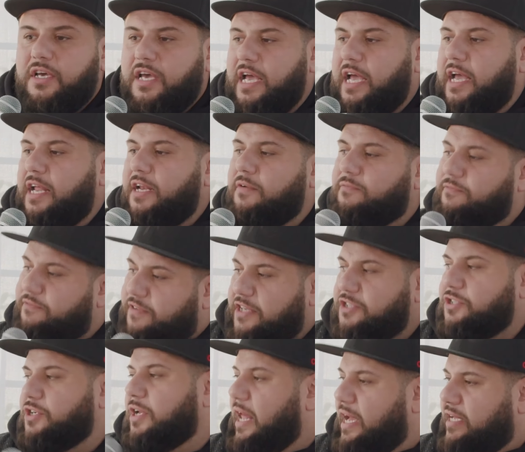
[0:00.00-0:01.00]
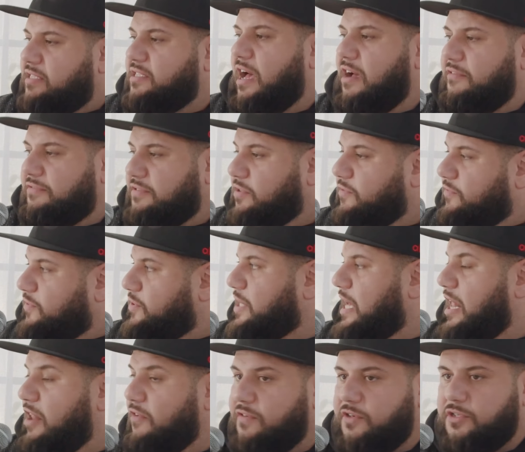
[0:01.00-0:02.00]
and fictionalized obviously for
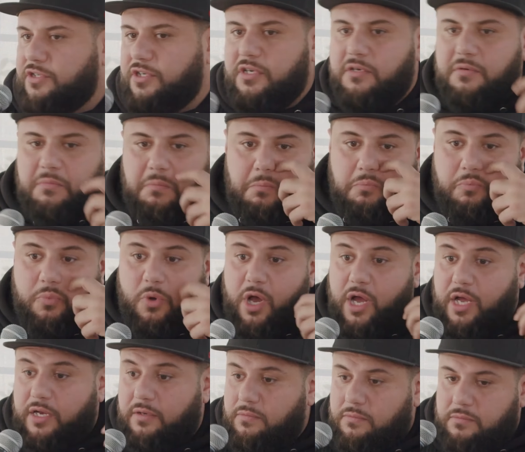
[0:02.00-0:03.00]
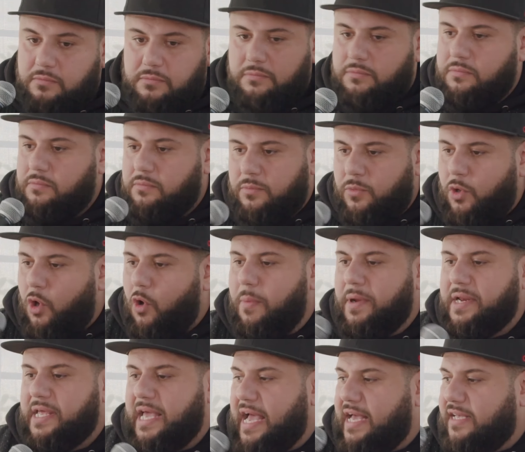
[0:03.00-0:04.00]
television, but
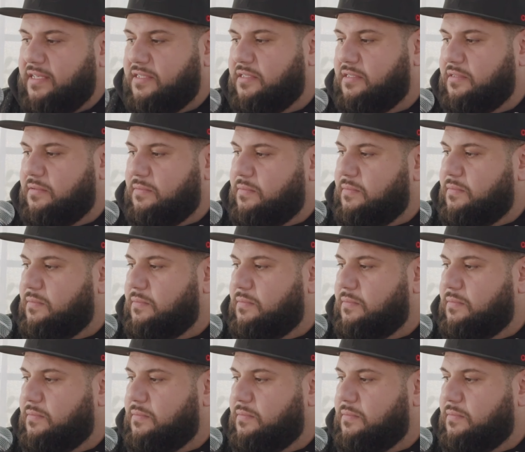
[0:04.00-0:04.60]
nobody has